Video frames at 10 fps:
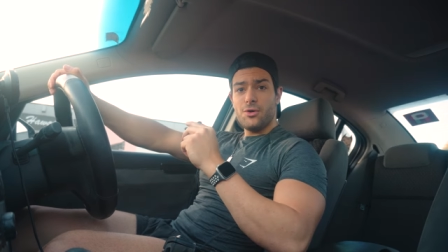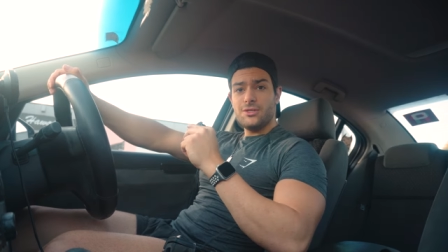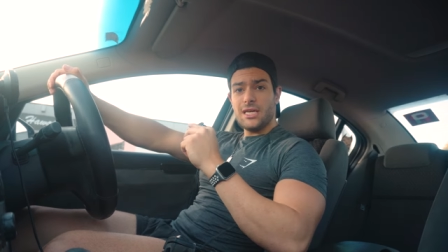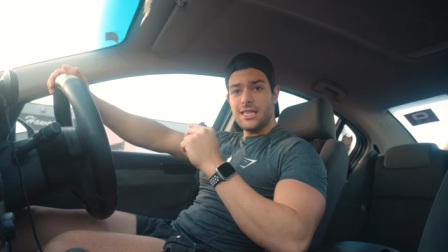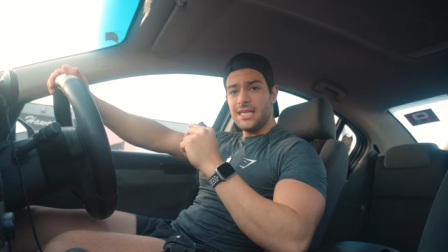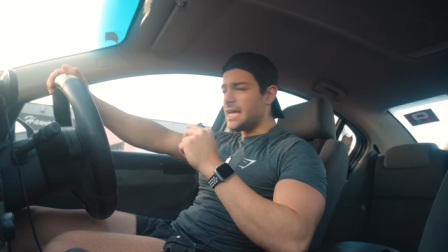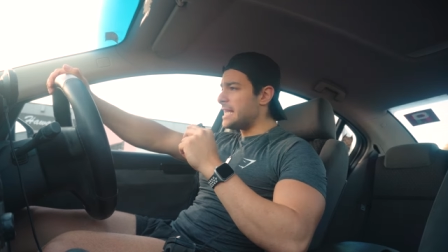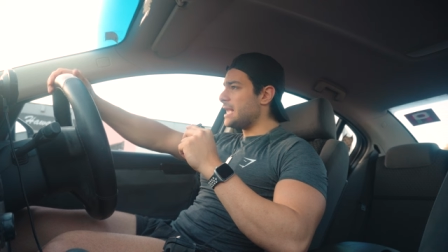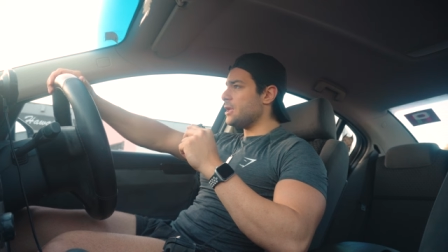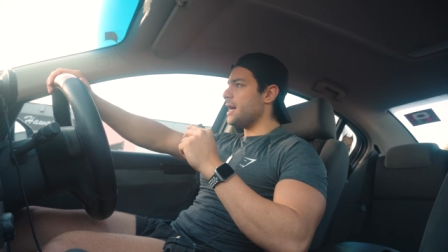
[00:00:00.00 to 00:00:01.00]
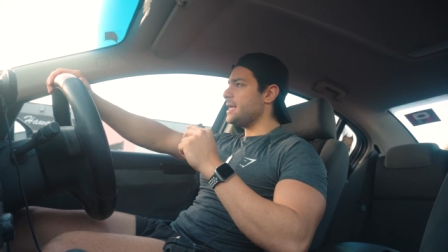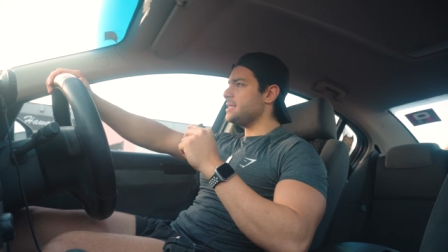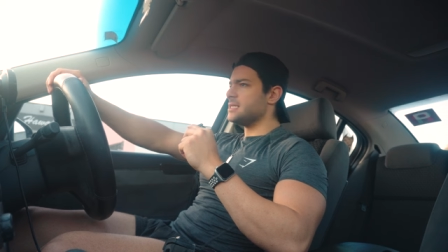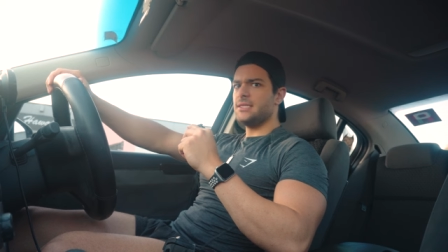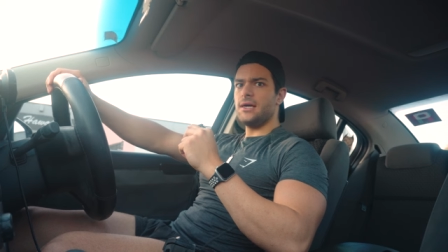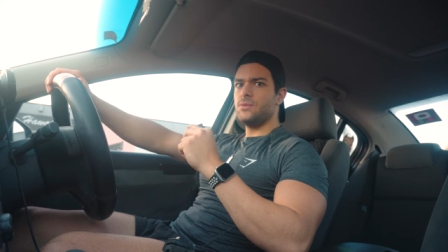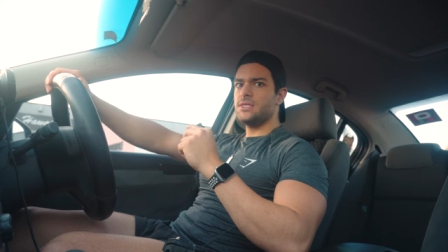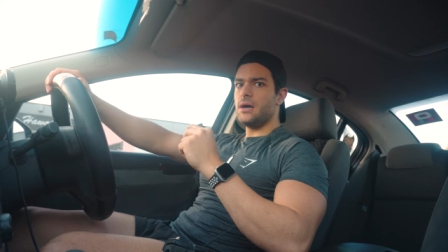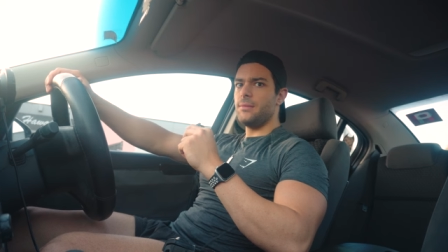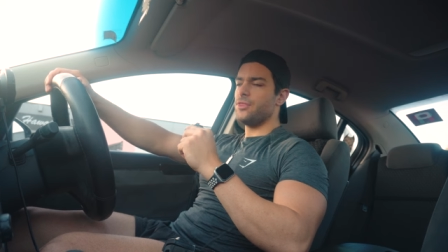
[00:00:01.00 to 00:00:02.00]
posing at the end, that lighting, the sun was
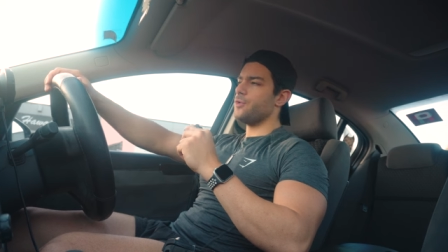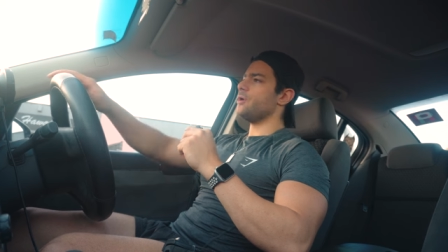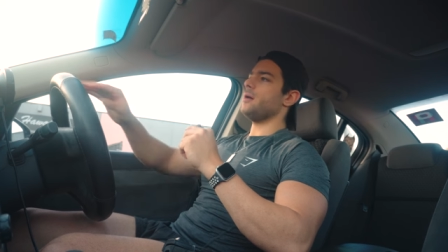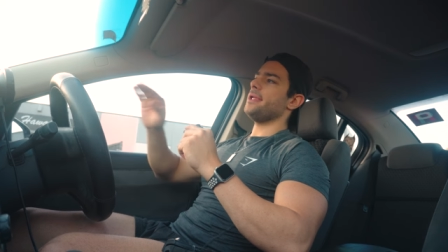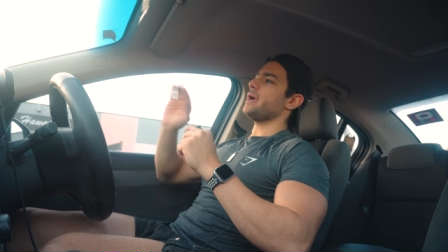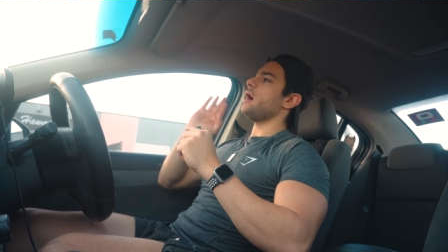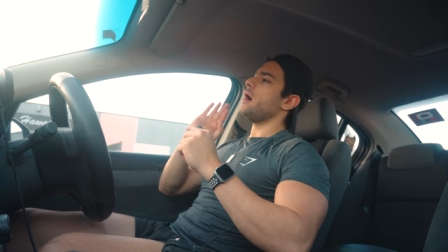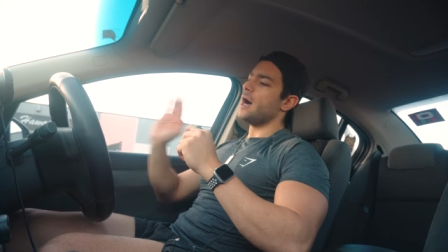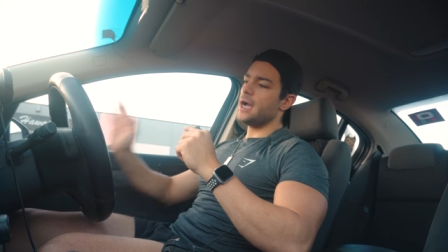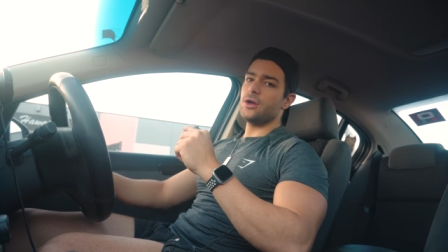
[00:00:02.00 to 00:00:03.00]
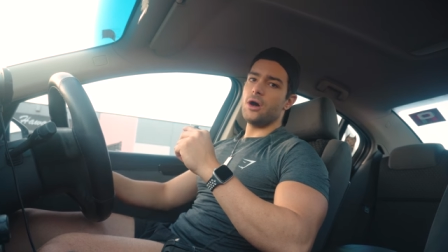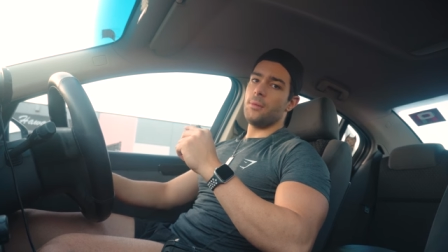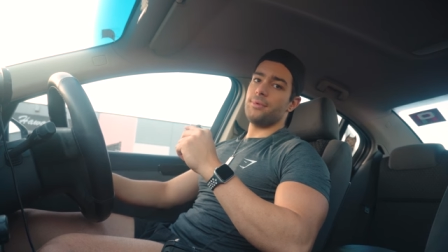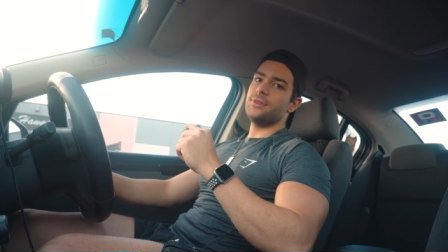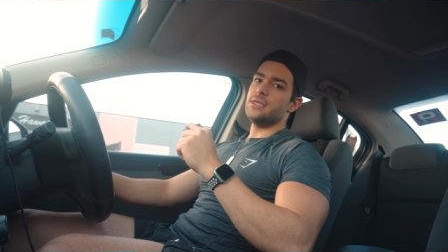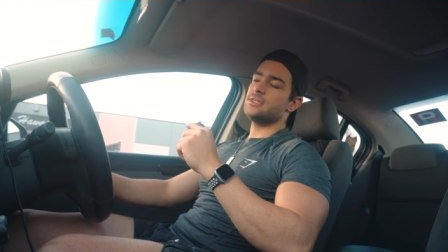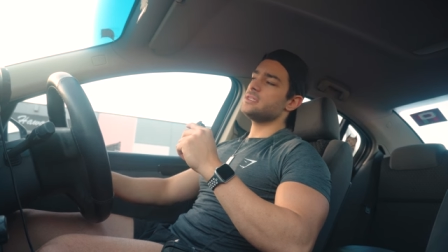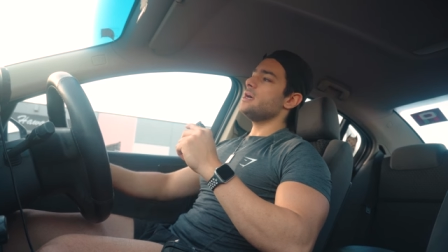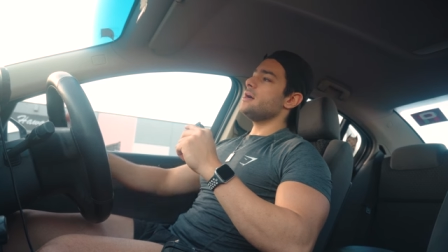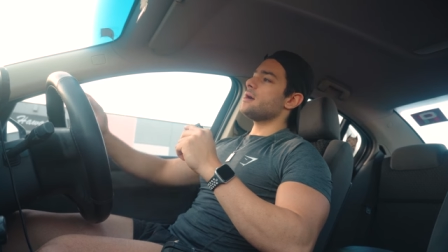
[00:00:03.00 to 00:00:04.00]
coming through, and I'm like, I gotta hop on this.